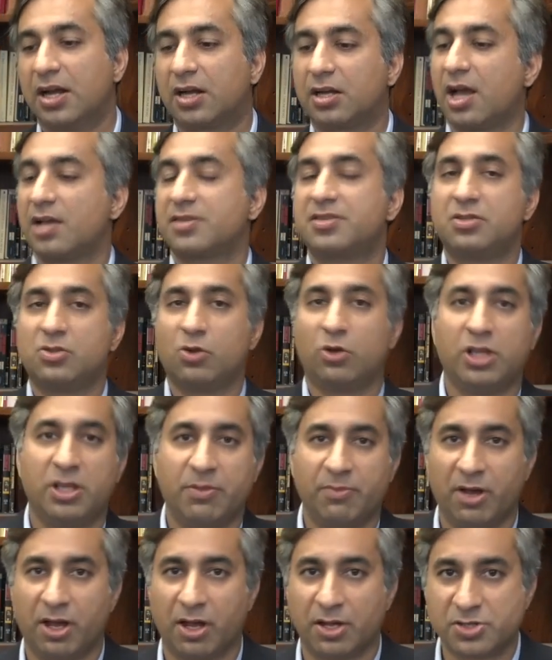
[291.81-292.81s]
Classes only
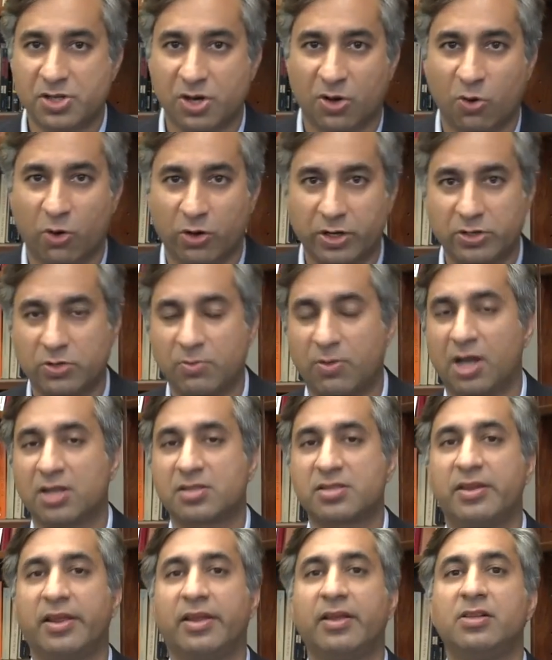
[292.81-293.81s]
emerged, according to
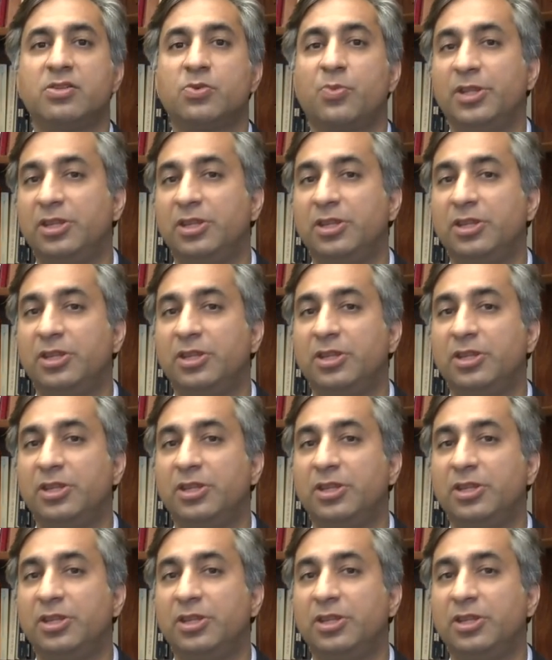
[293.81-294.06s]
Marx and Engels,